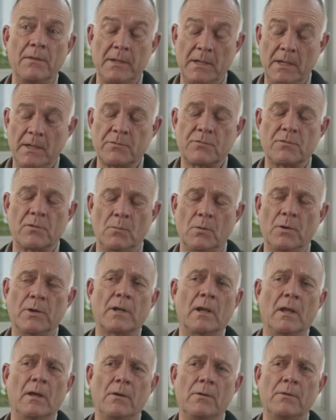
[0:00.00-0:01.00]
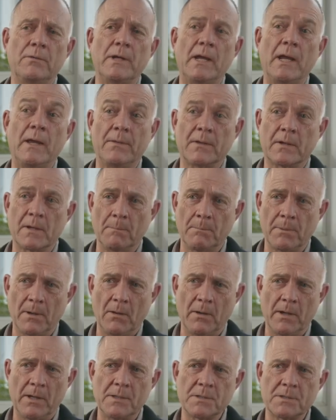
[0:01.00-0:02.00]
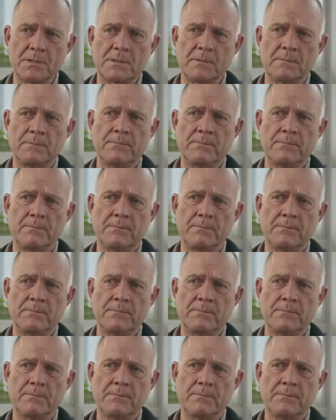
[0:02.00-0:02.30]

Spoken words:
the extra workload and the compliance.